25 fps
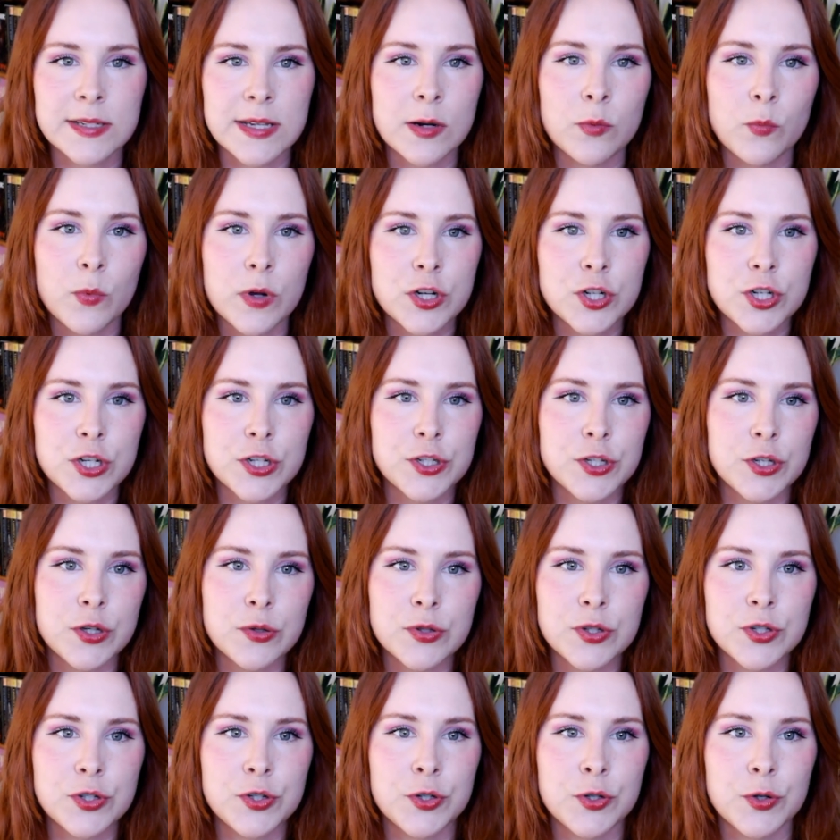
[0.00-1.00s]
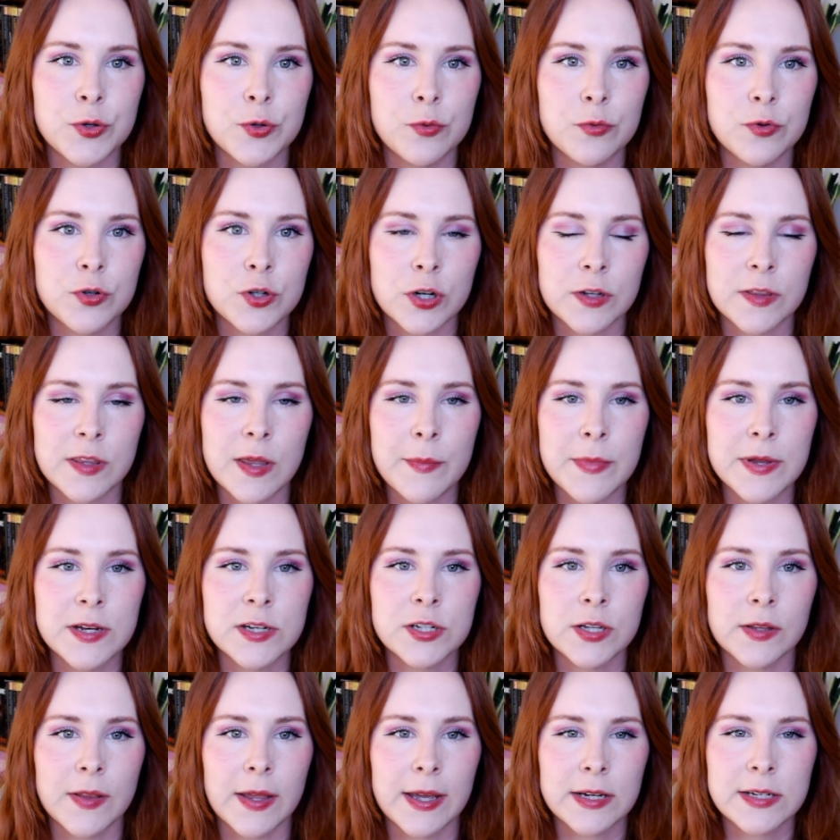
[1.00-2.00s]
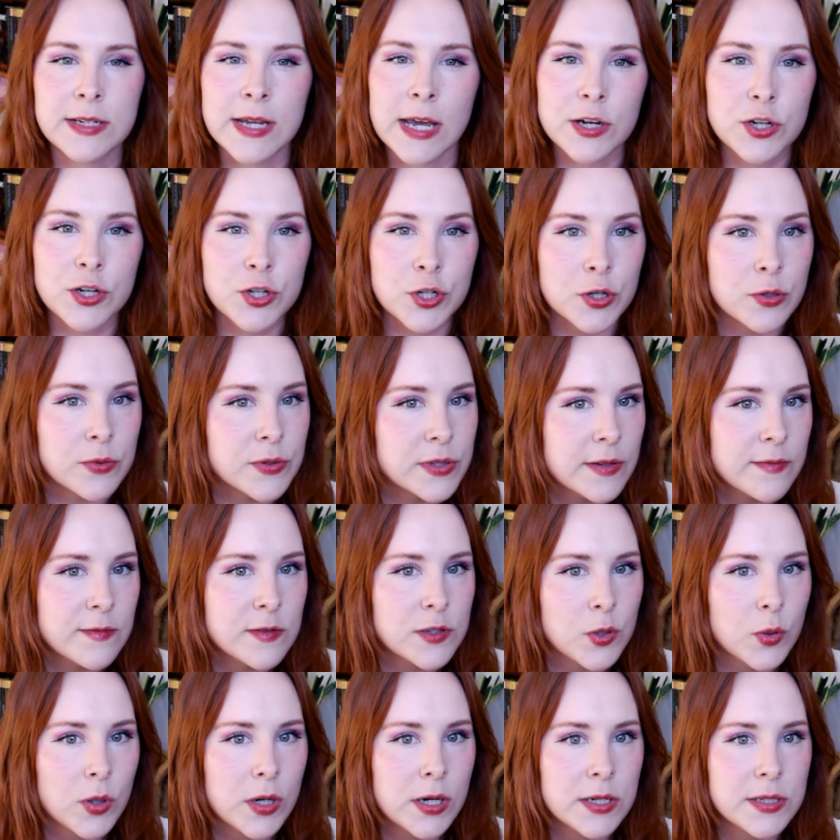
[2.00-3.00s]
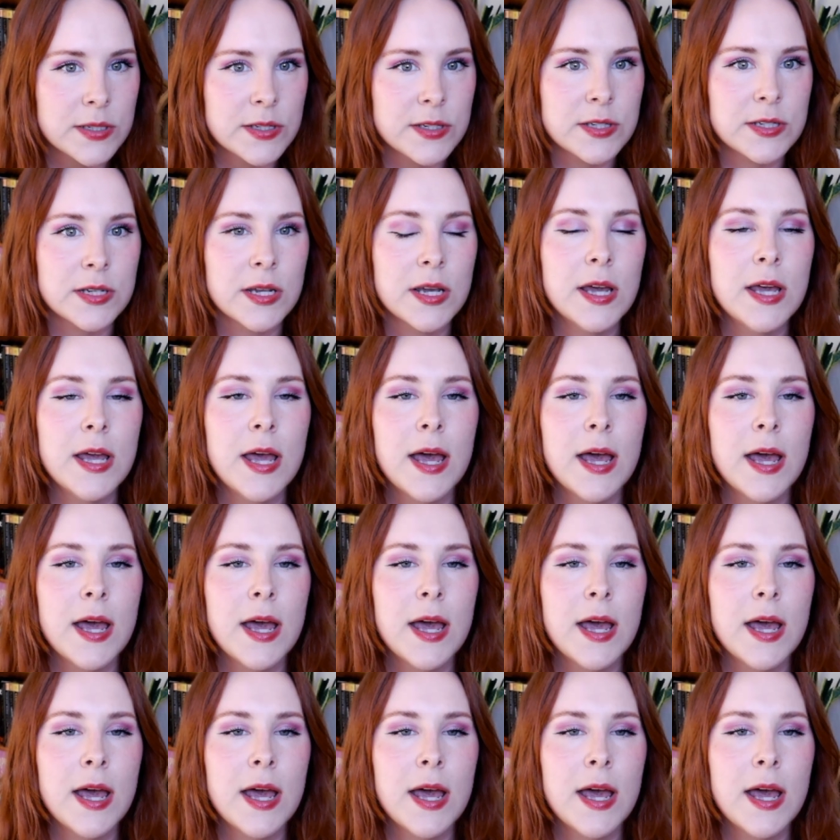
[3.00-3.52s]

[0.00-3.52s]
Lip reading: and witches used to turn them into like tattoos of sorts.